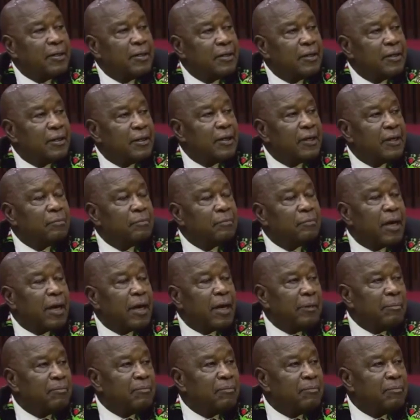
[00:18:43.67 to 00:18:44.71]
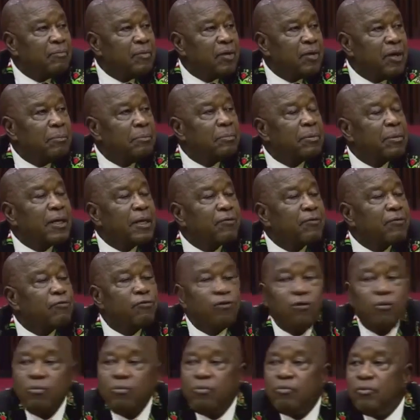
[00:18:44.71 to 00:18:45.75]
can become a
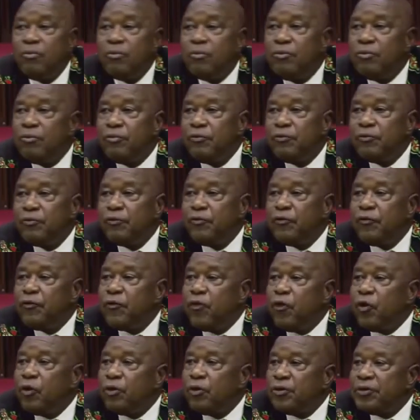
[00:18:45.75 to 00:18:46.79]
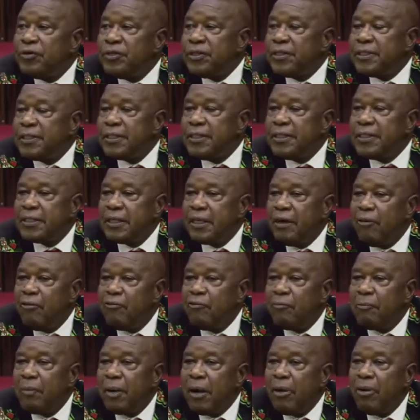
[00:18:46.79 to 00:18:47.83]
platform for the seizure
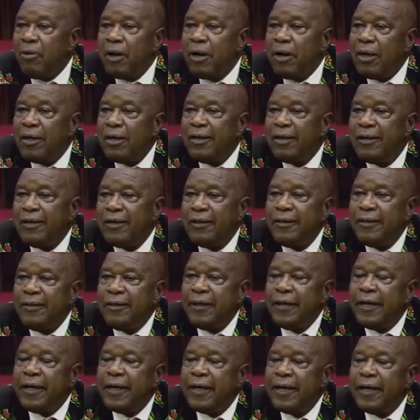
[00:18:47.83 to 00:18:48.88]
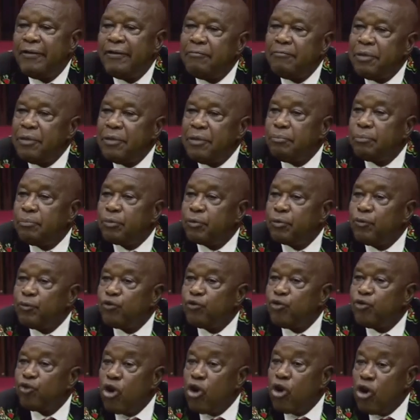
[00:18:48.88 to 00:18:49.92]
of power, they have been
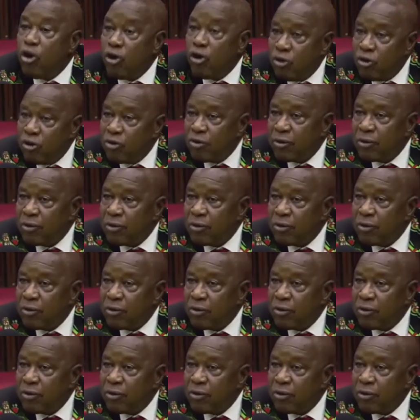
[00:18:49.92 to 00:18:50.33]
proved wrong.